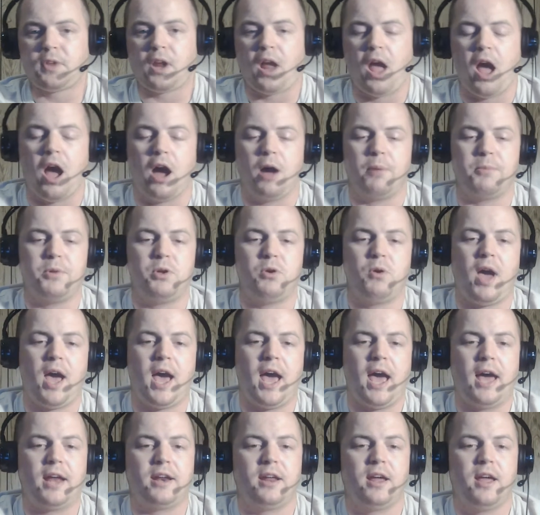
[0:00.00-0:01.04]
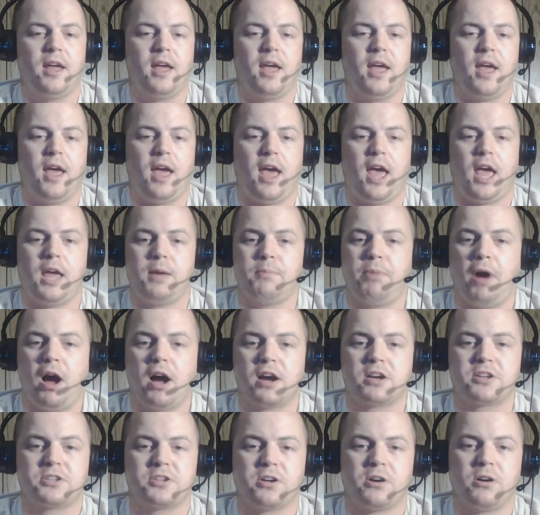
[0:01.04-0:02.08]
You had a
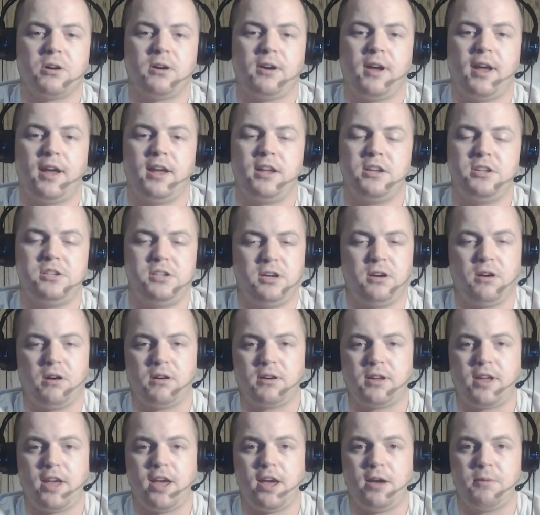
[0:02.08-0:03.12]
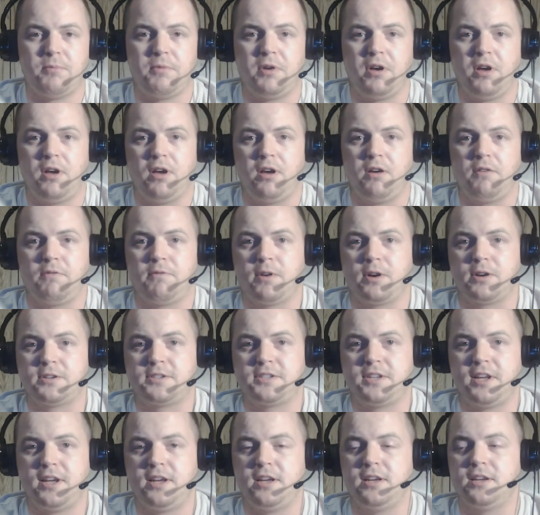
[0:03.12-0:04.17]
boxer in Jeon Kim
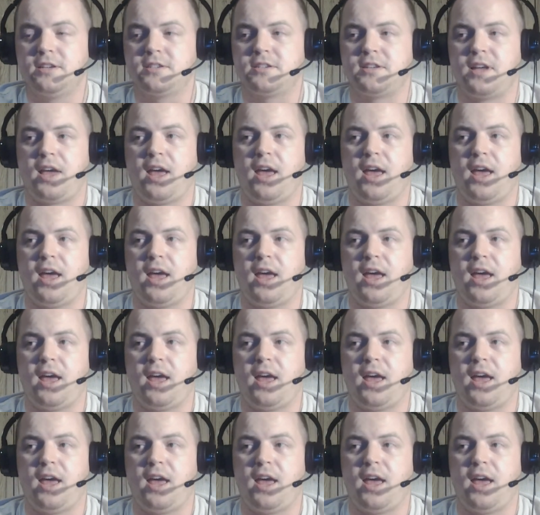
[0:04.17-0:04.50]
versus